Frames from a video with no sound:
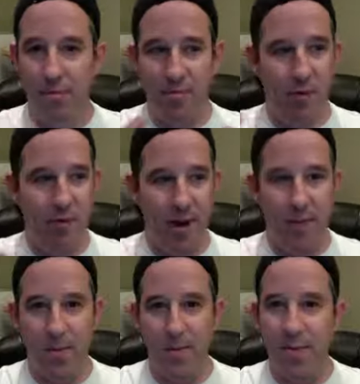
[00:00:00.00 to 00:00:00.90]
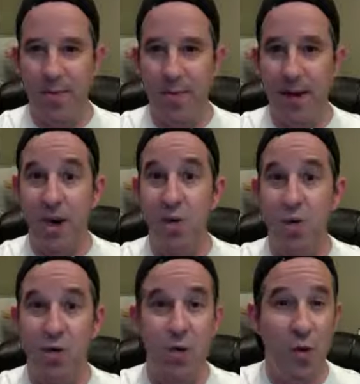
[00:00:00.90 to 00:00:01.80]
group up with some people that you
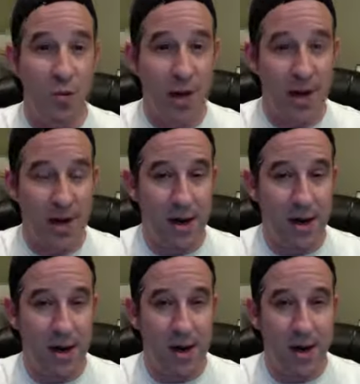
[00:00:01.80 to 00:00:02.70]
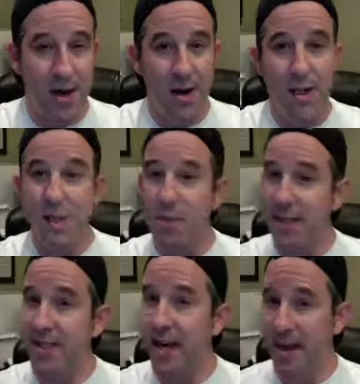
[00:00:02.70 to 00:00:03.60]
don't normally spend
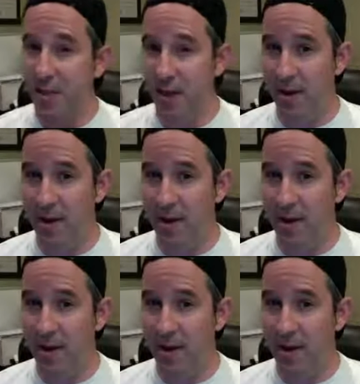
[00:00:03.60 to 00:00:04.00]
time with.